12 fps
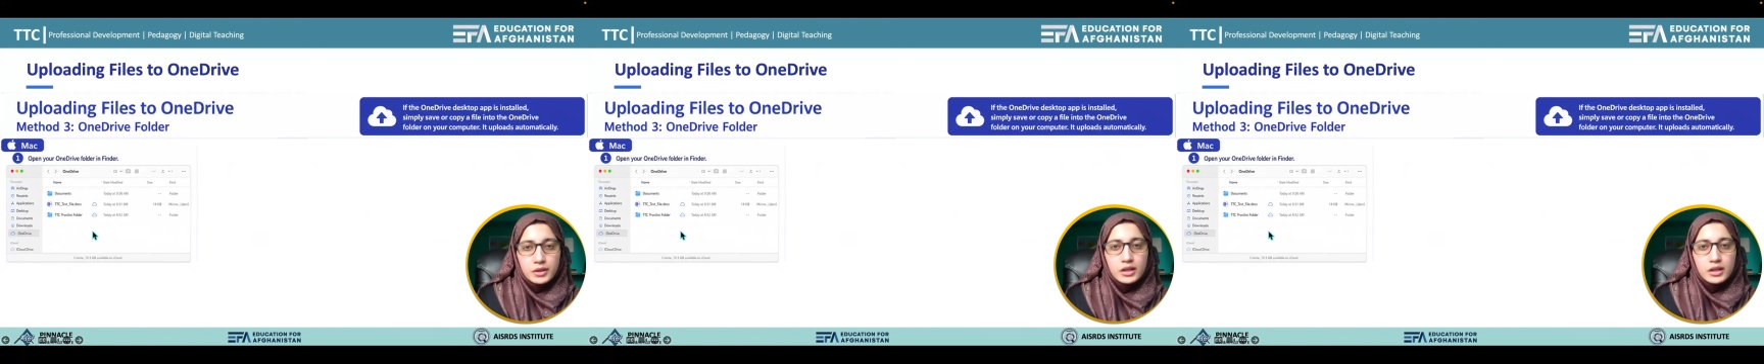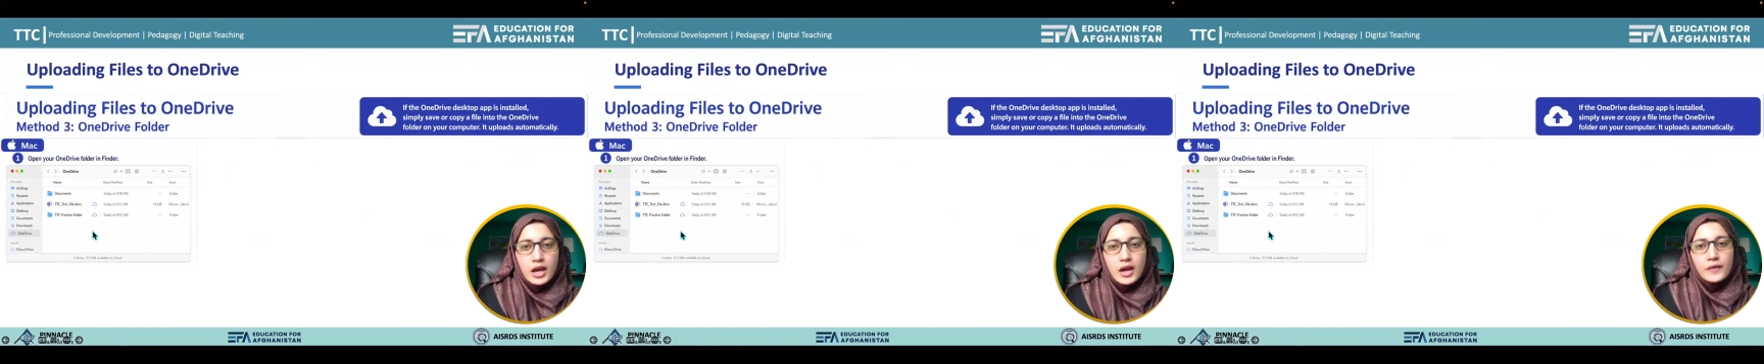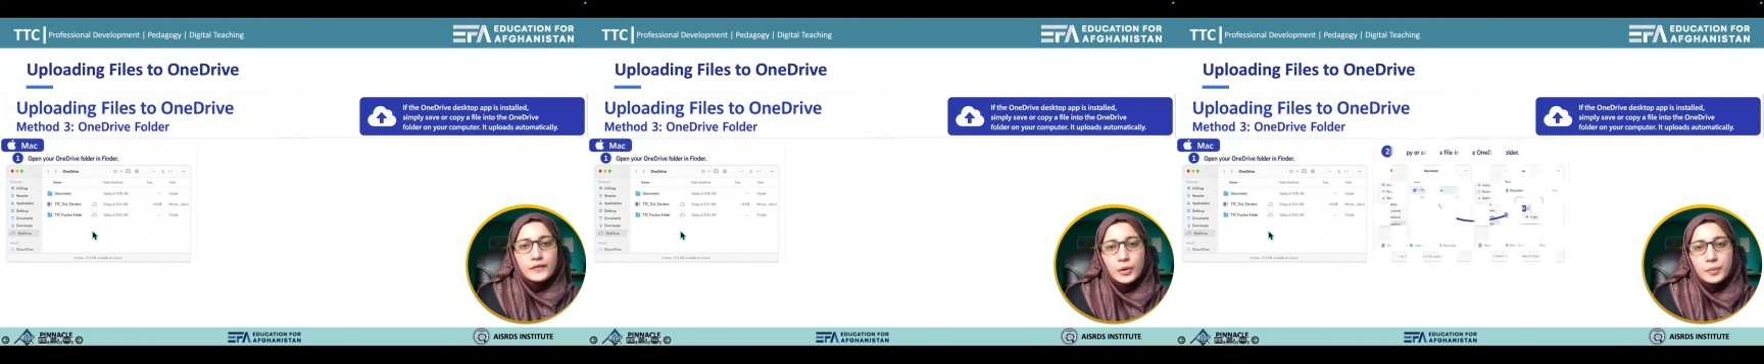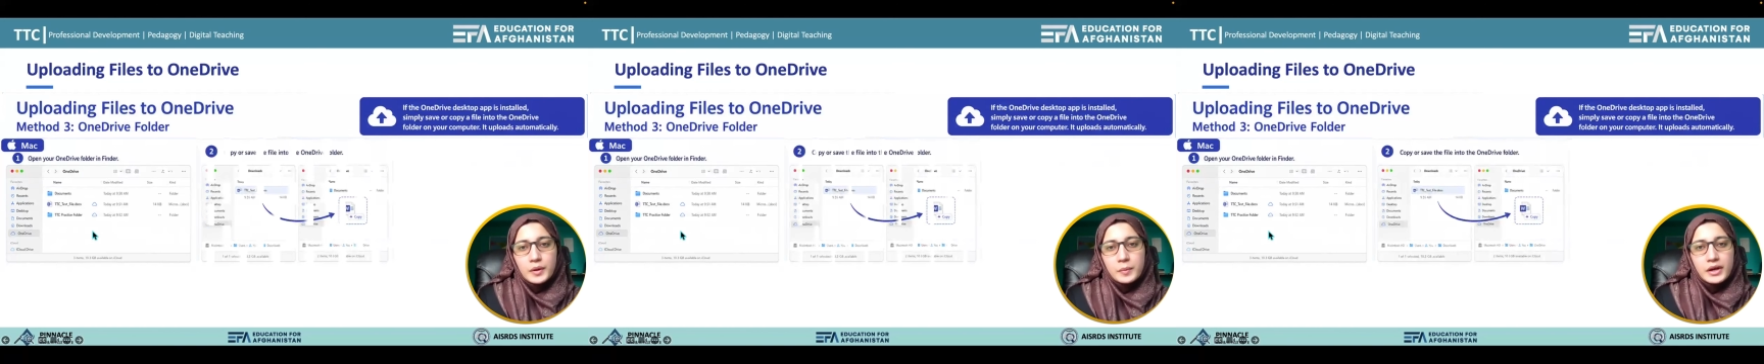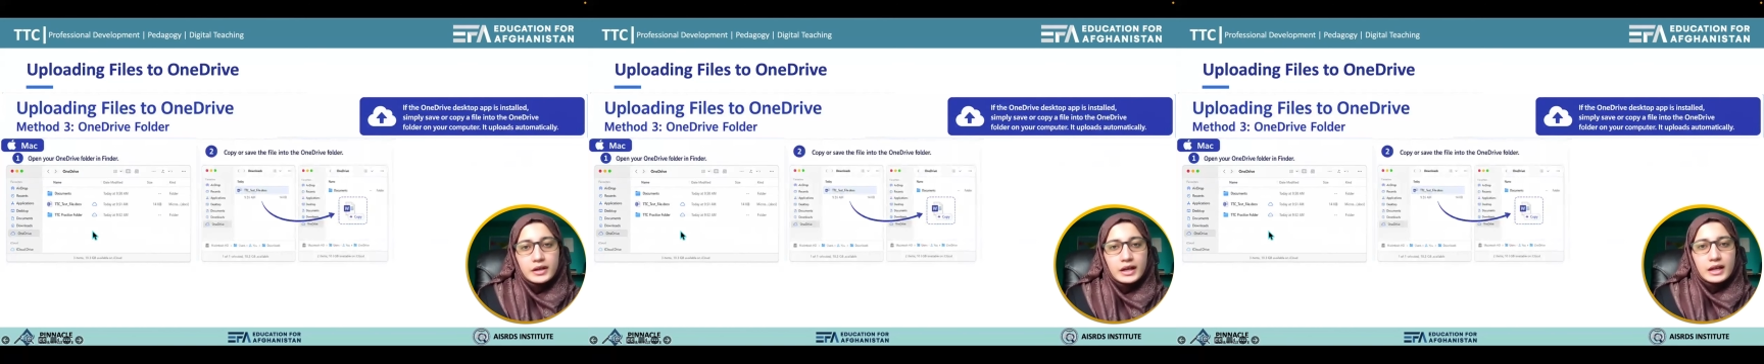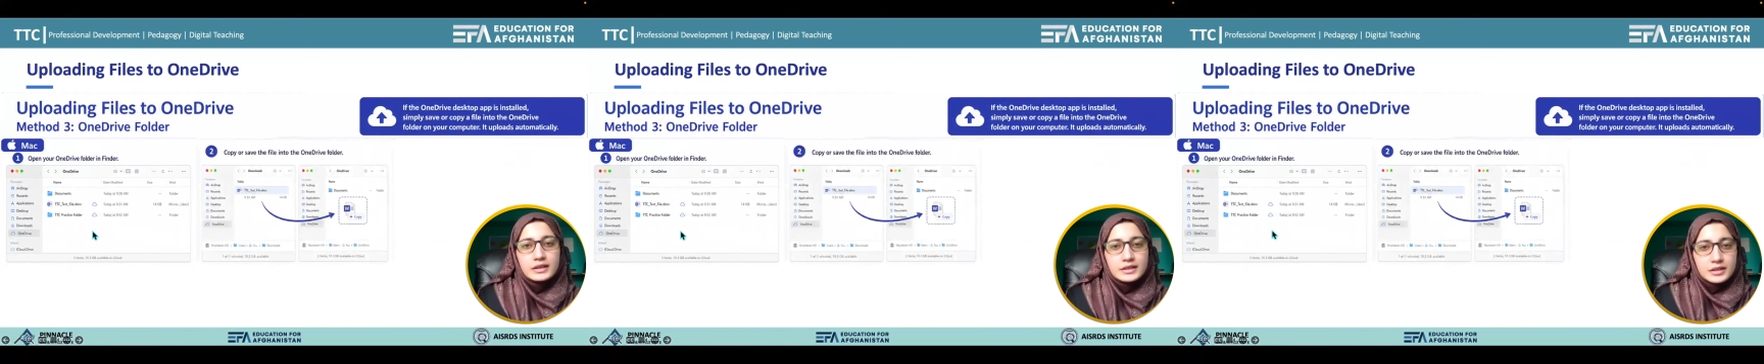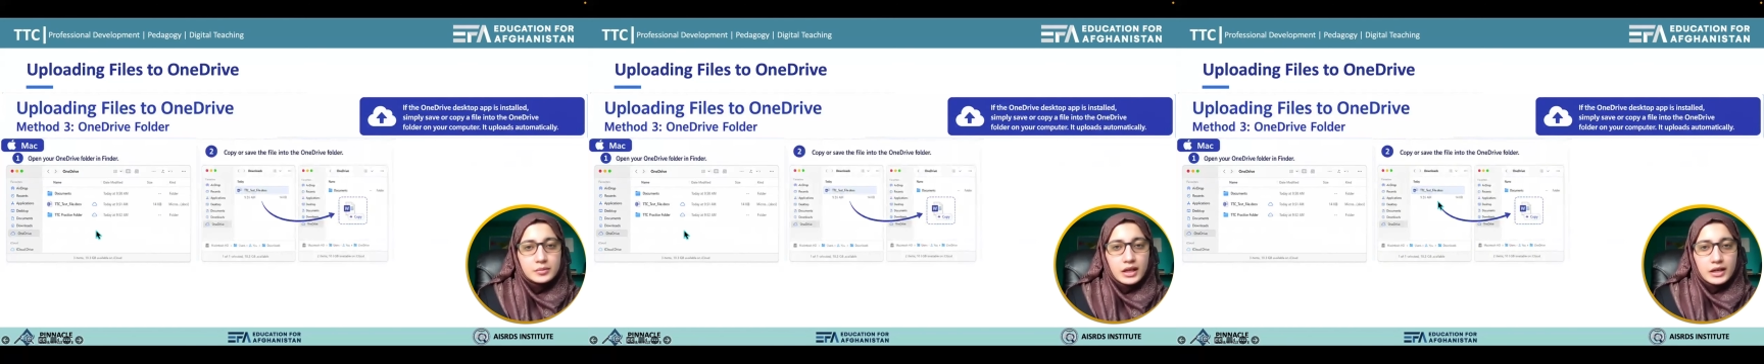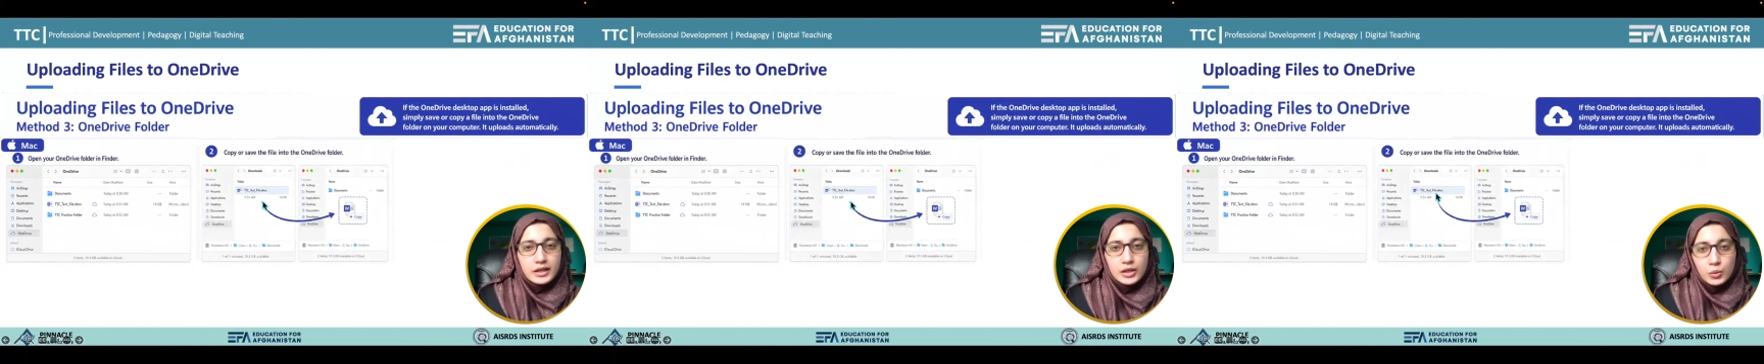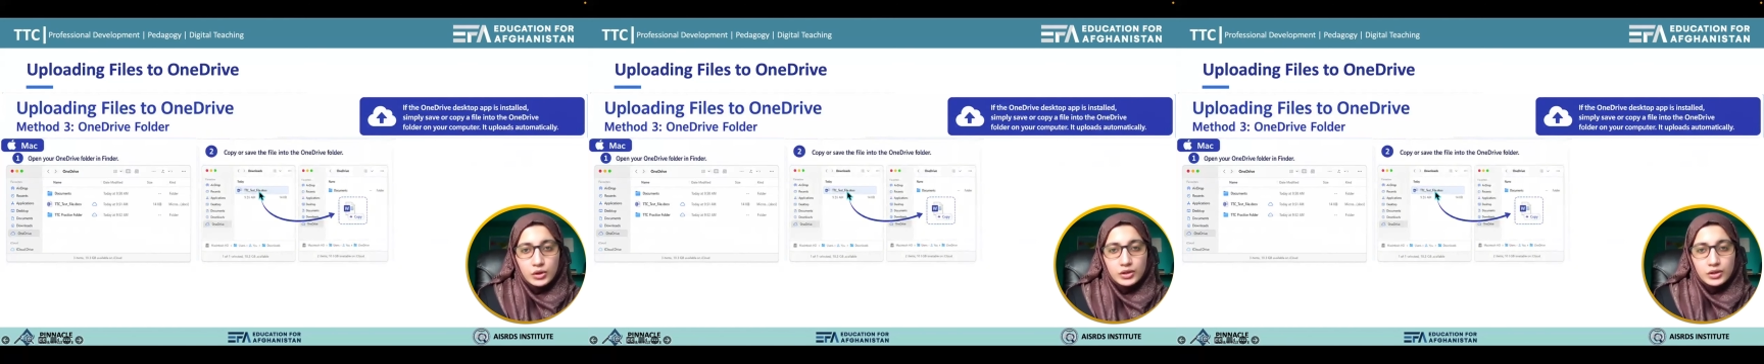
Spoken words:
if you are preparing a lesson plan in Word,